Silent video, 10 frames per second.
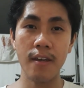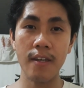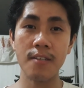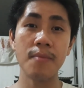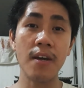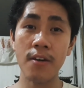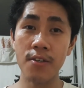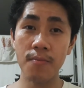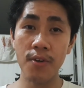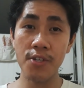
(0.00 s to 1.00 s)
it's my
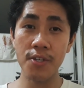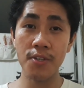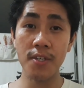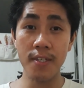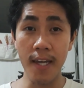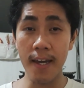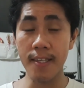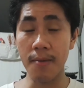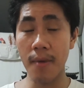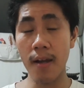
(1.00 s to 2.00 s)
contribution to
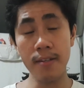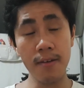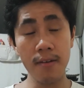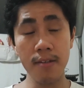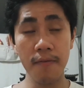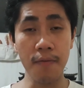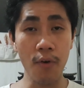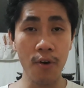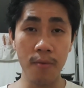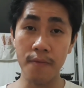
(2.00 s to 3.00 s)
society, my alternative
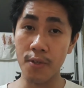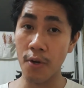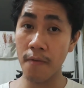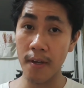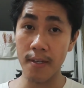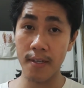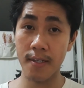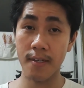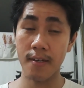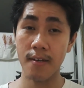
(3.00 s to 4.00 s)
form of
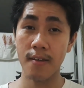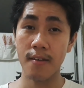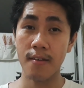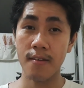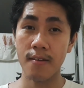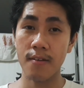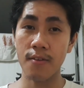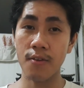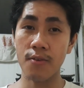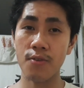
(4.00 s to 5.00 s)
service. You
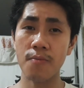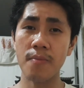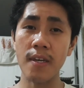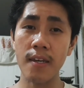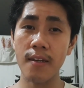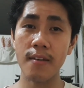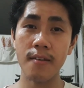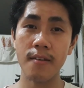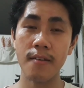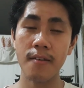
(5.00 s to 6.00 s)
know, to be
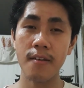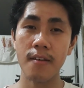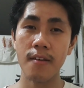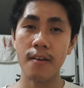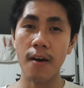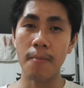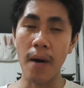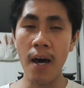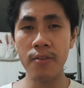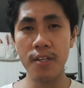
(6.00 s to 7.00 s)
a
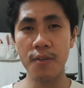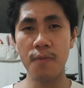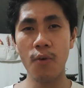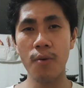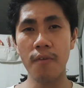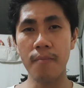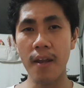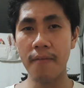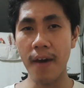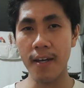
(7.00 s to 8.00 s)
boundless form of
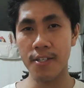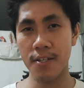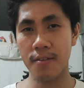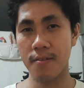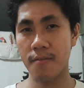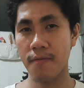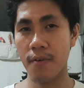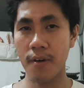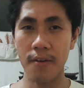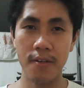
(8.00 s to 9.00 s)
benefaction
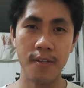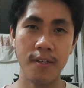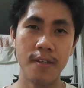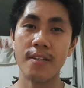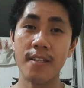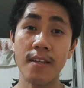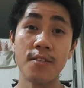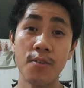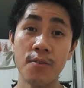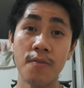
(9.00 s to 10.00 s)
for others. Stay
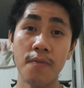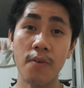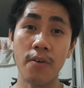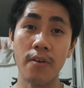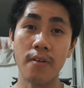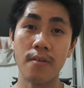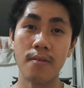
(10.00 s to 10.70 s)
tuned for